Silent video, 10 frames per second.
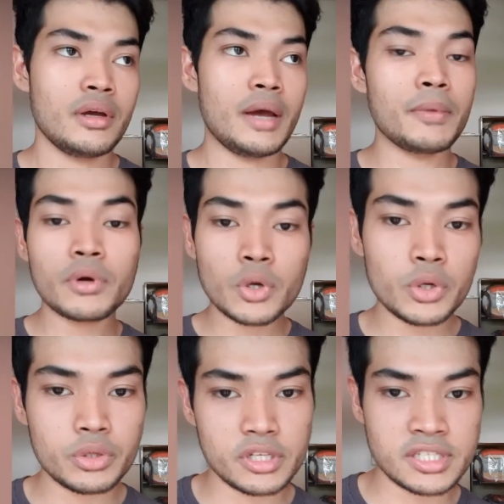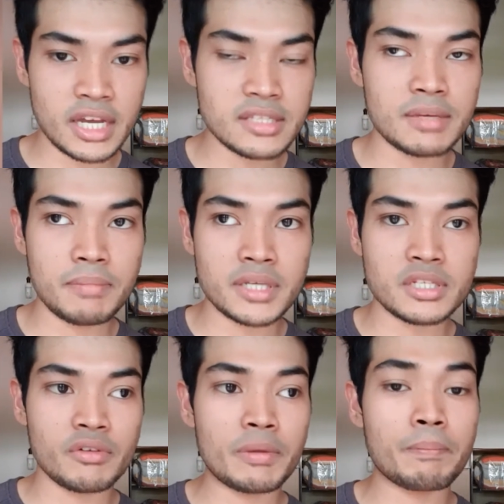I'm not going to go into the science and
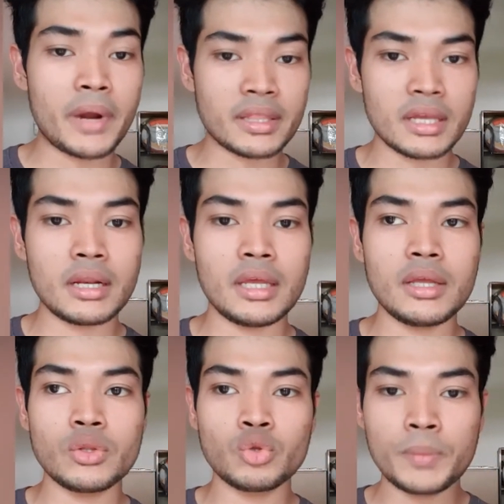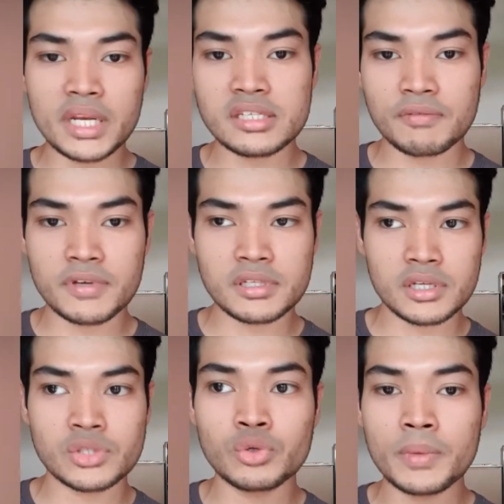basics of it. Practically, too many
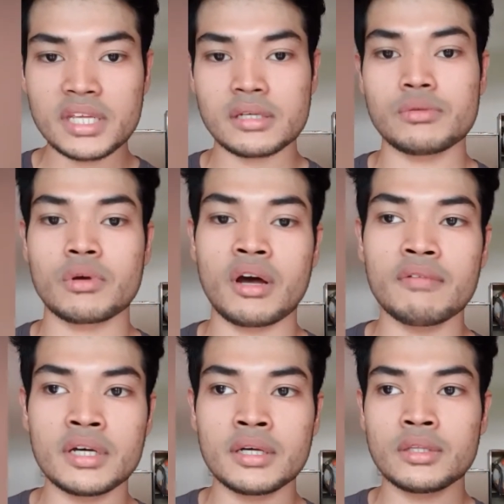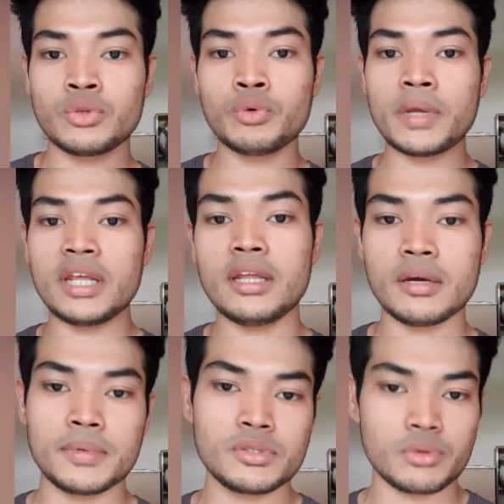surfaces, too many sides to cover, too many
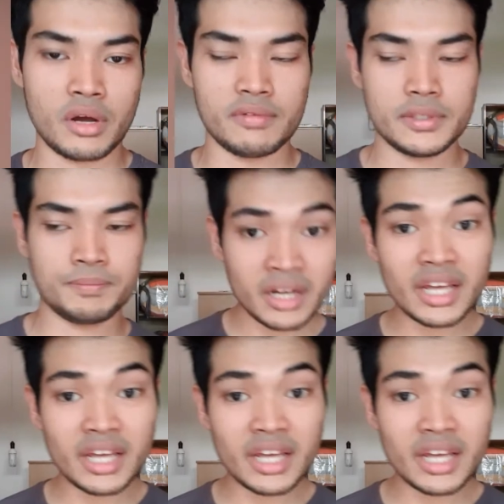ligaments to cover.